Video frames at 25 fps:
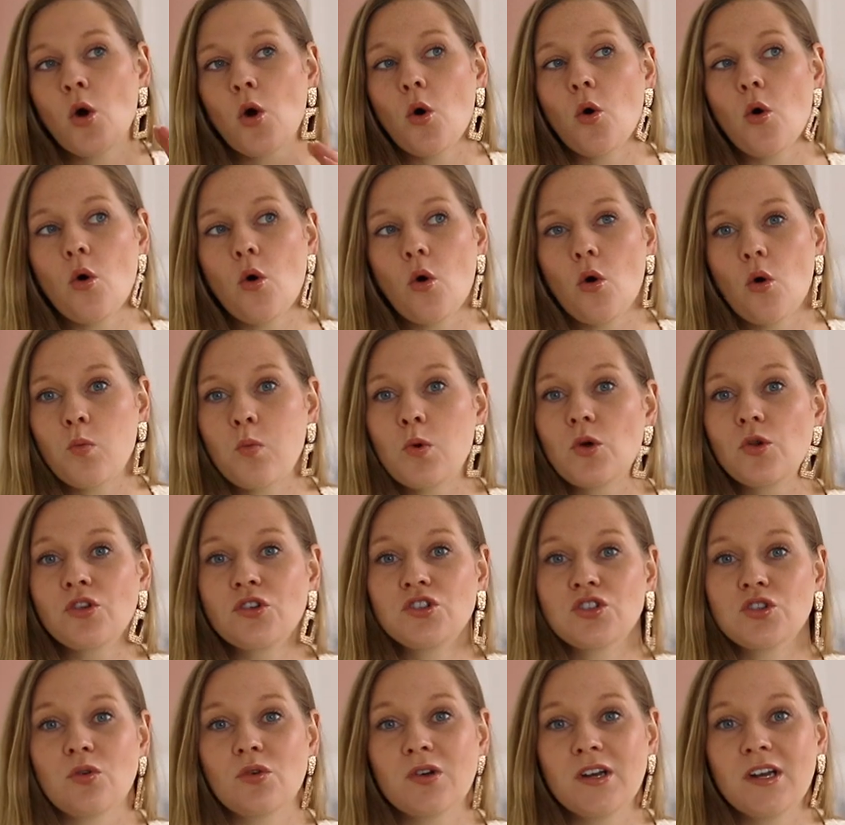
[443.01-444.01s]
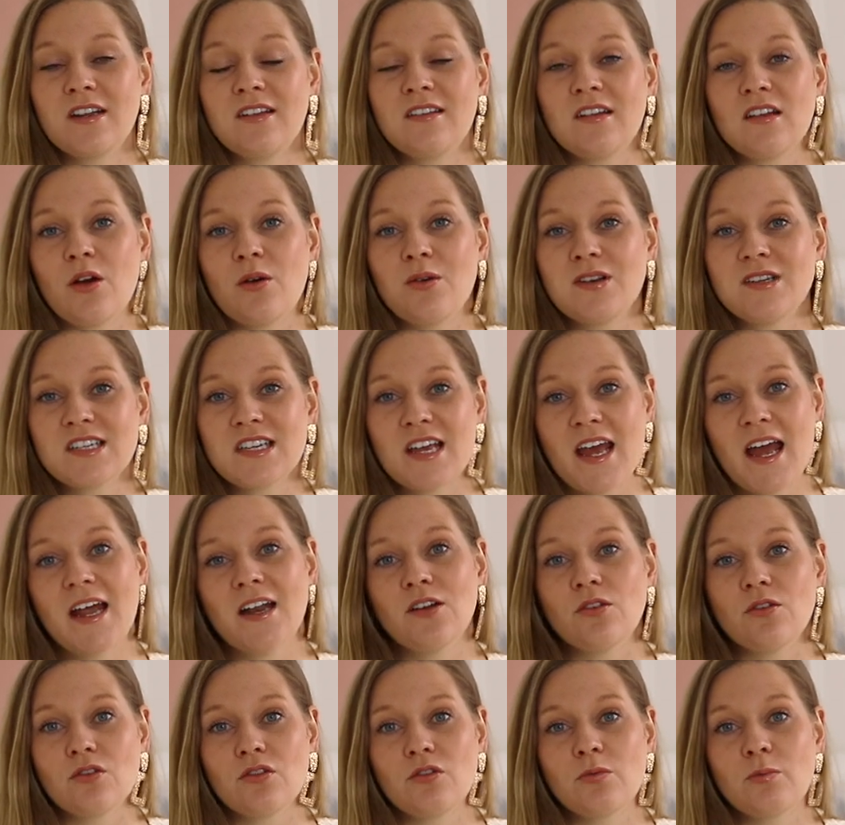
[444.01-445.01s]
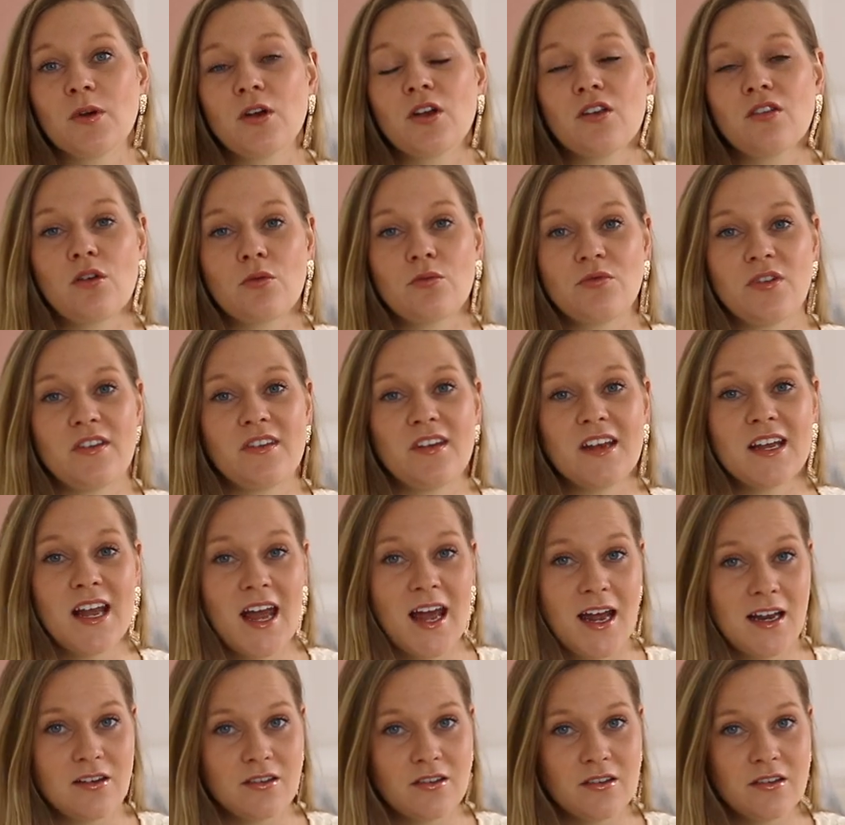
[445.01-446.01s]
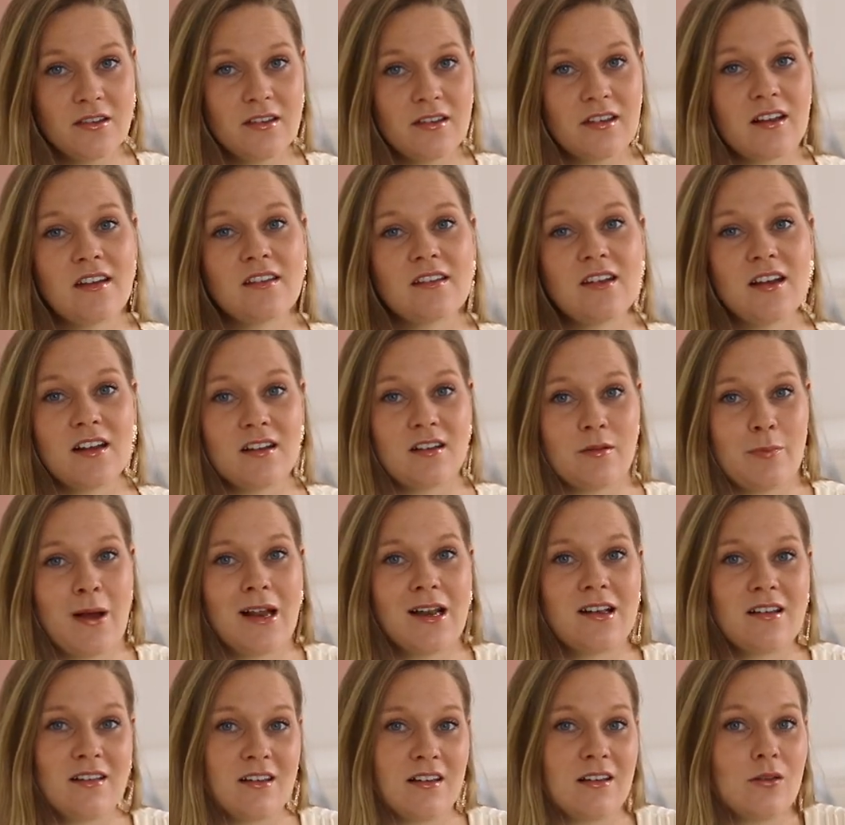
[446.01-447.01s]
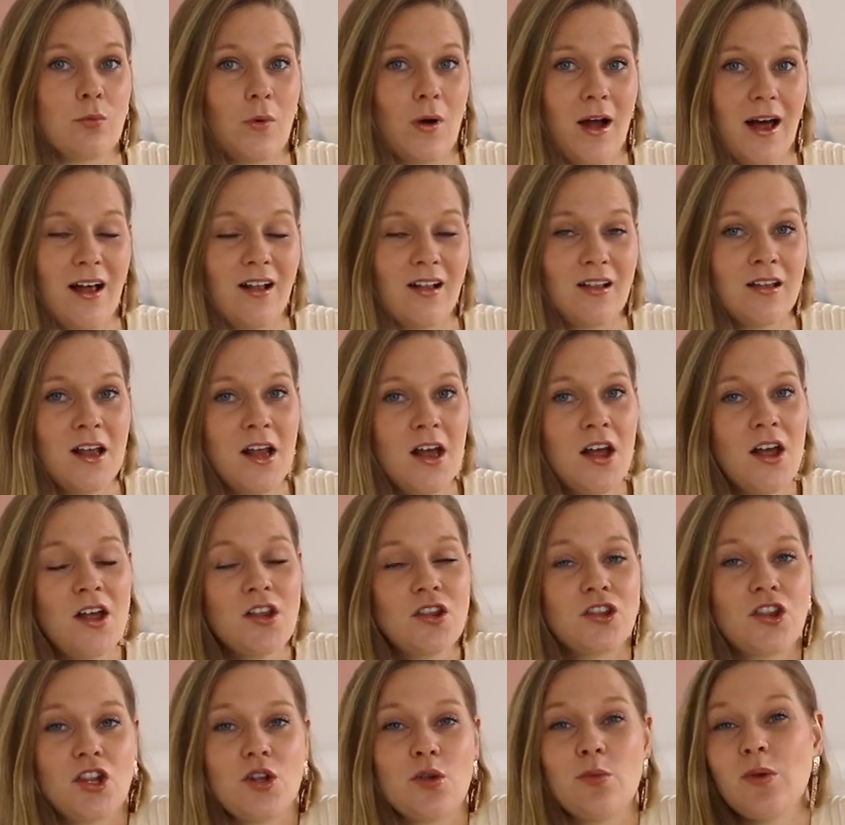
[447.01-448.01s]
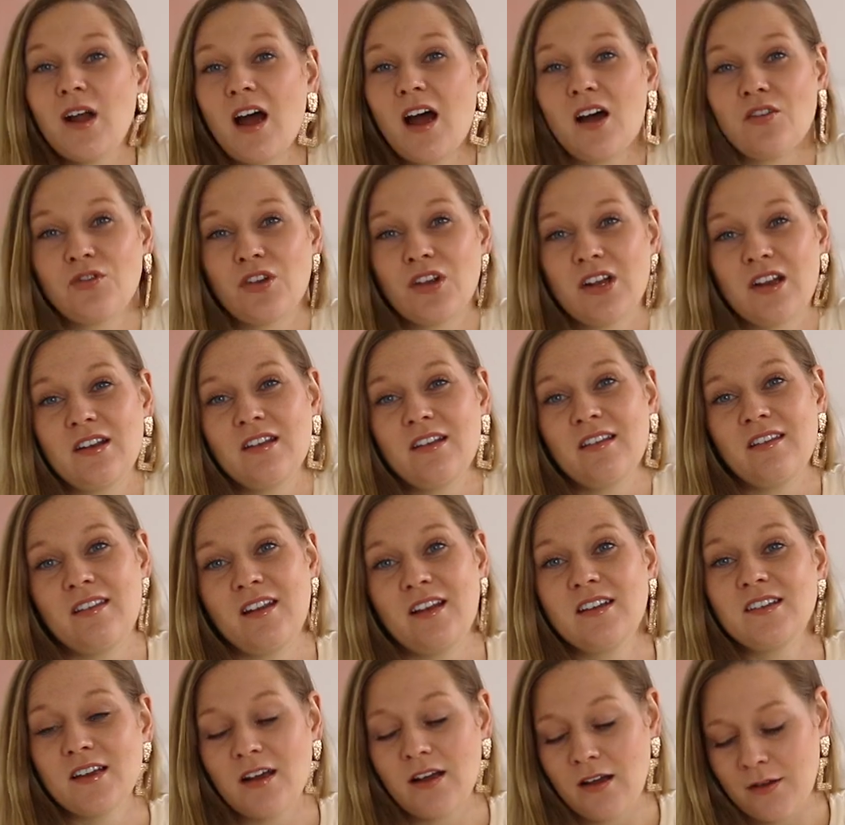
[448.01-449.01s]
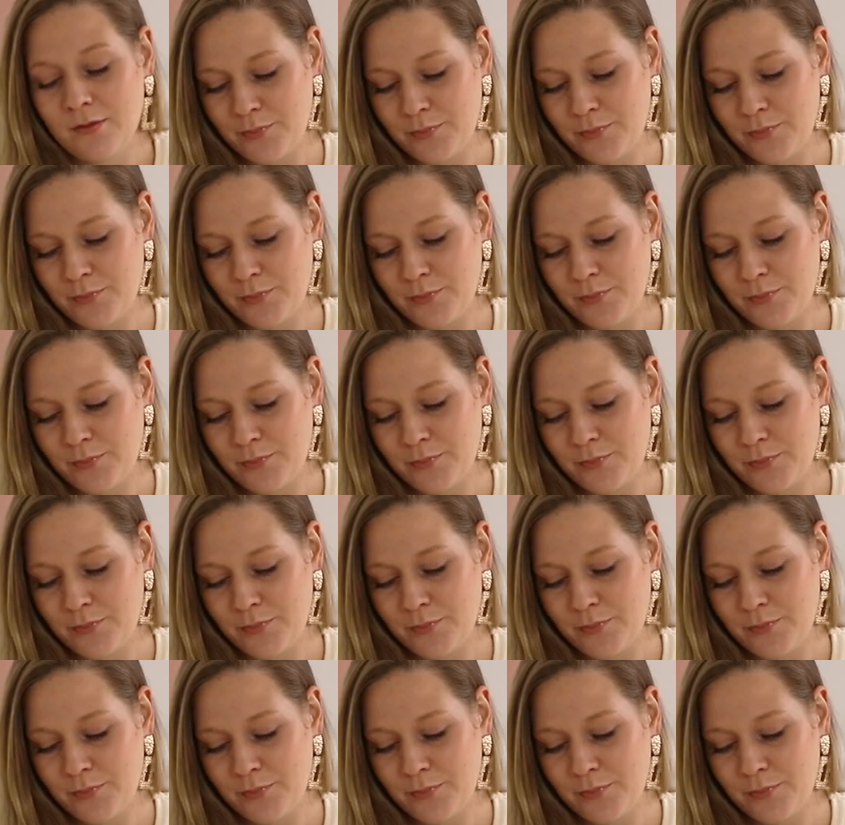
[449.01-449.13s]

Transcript: Or will the dog need to go into kennels? Because obviously kennels is an expense as well that you would have to consider.